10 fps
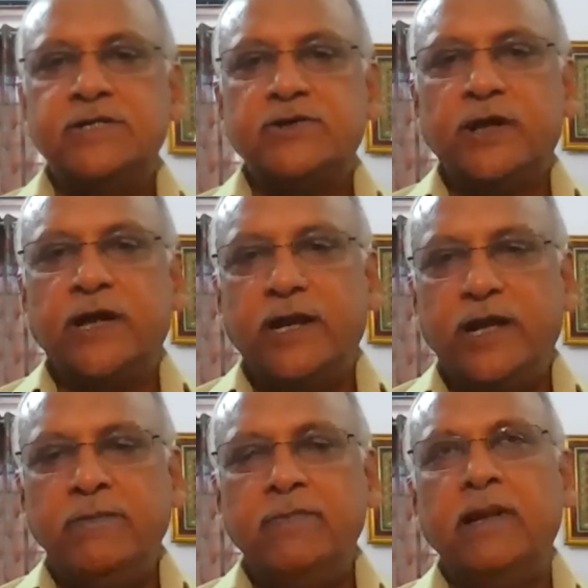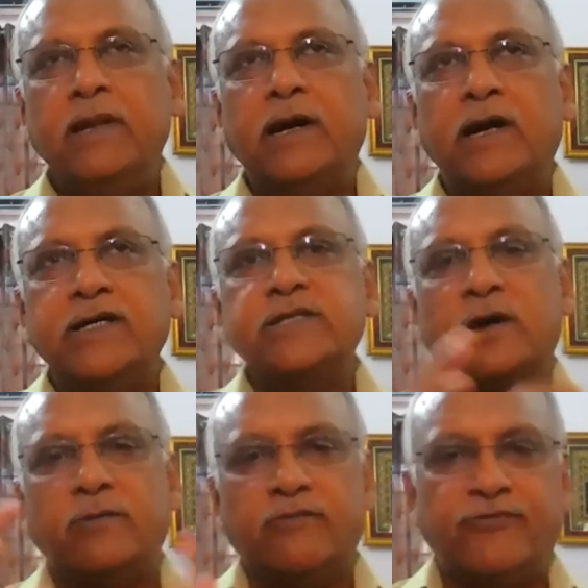So any large
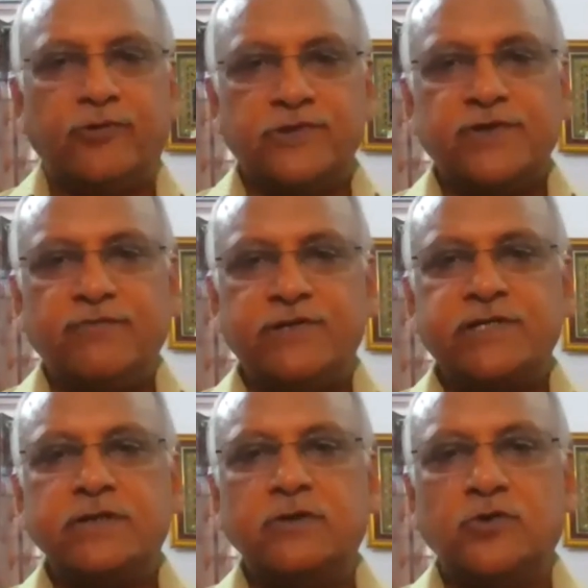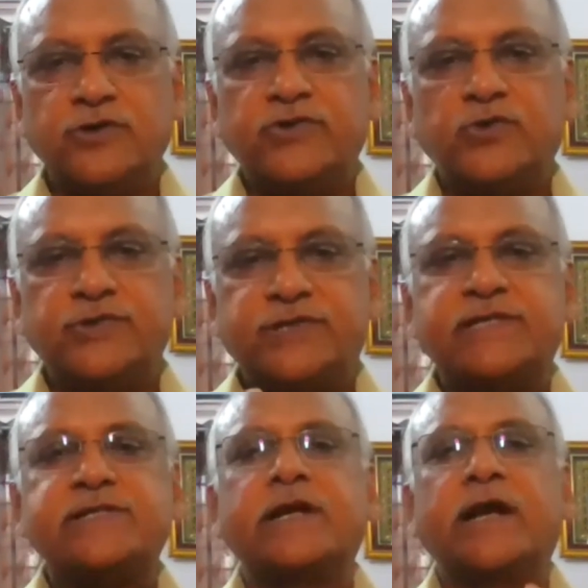armed force which goes through
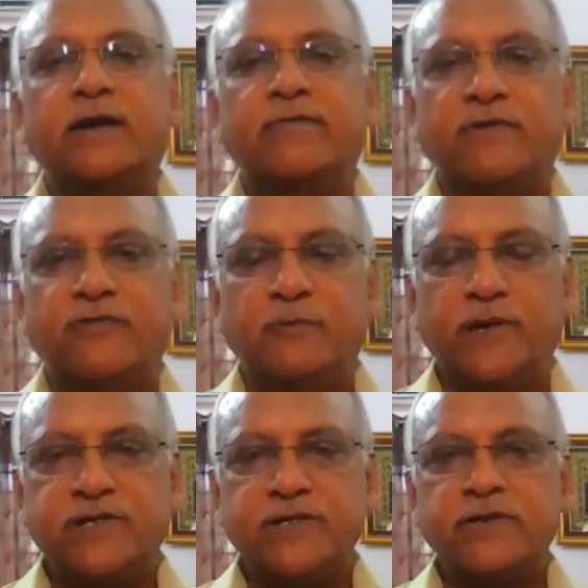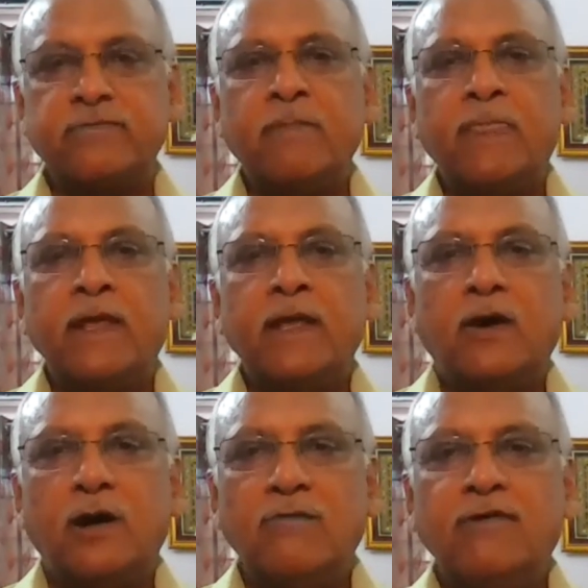such kind of reformation
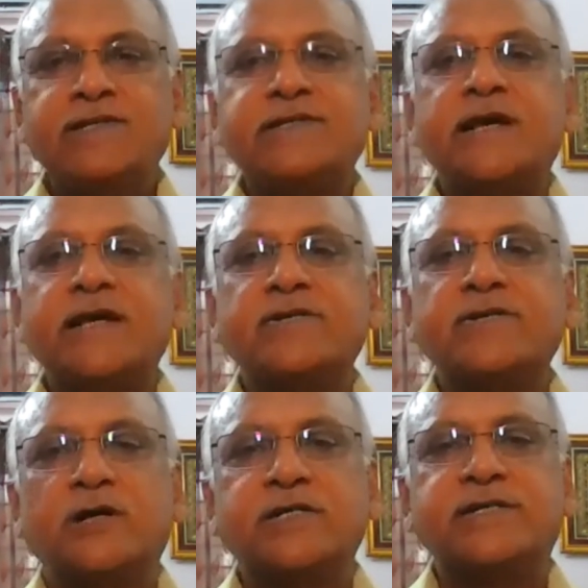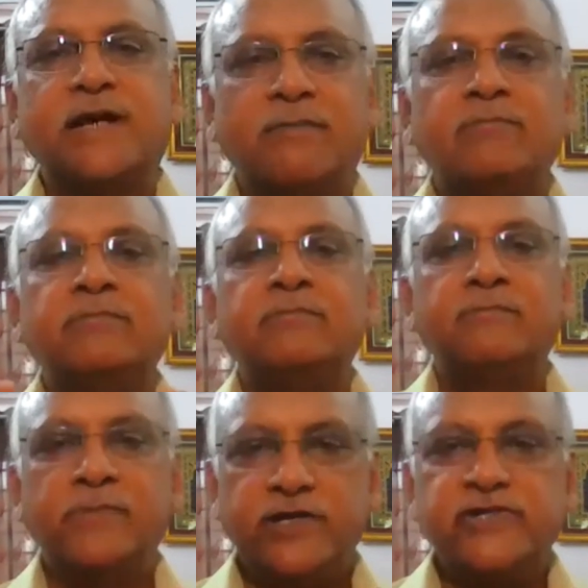always has got some
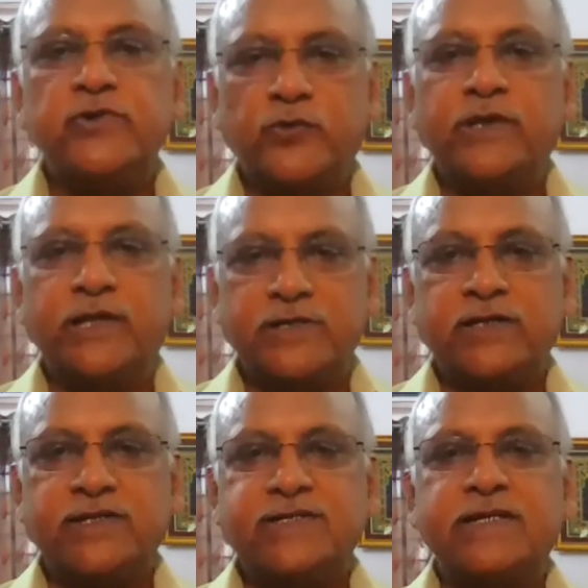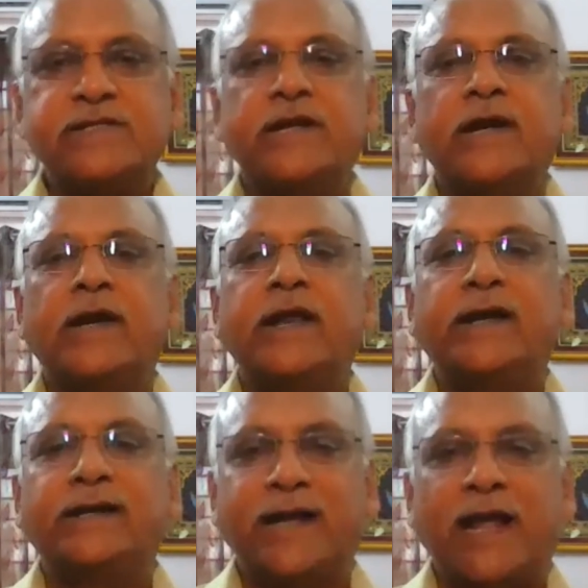issues with it, in the sense that it will
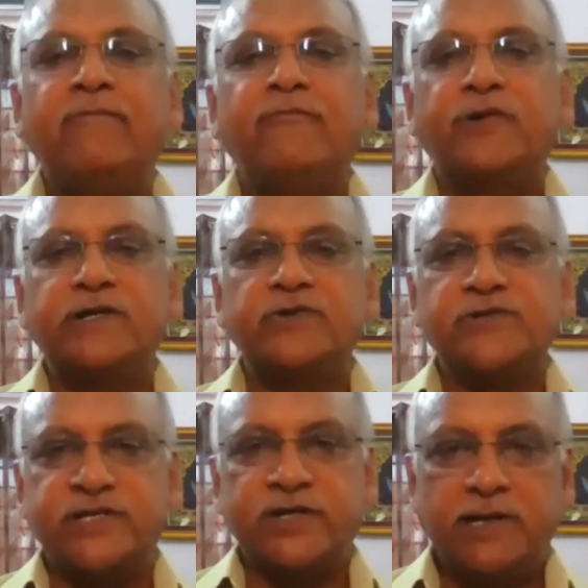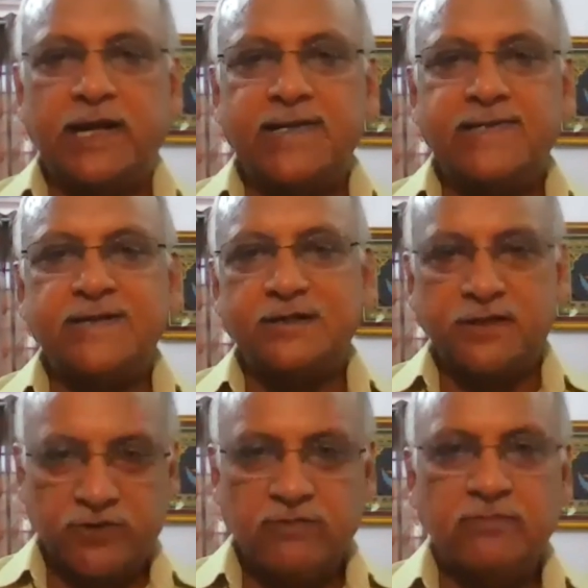take time for it to stabilize and
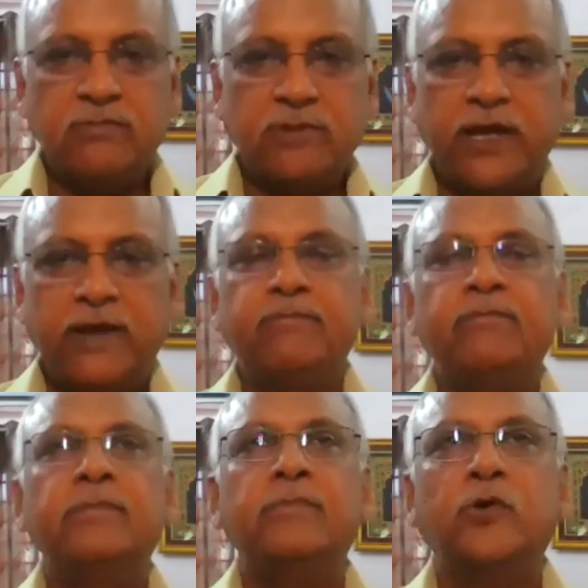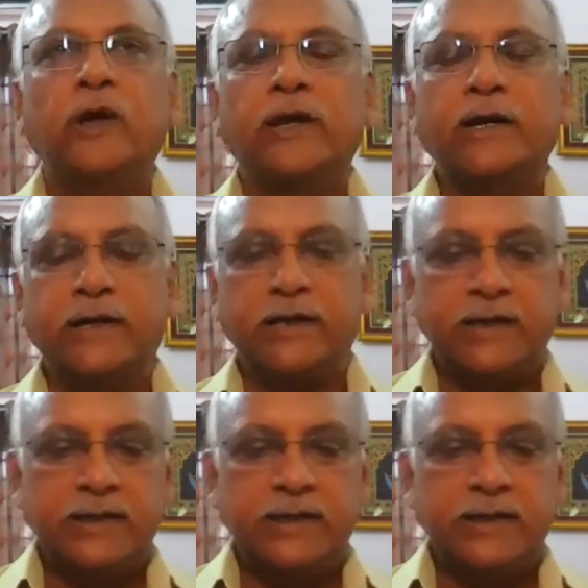keep going ahead.